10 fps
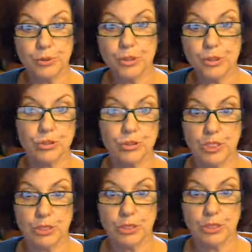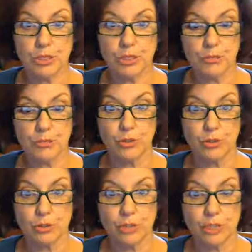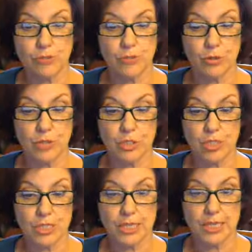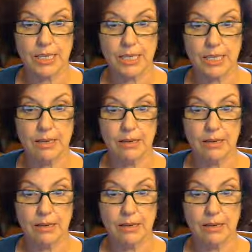put in your keywords for who you're looking for, just say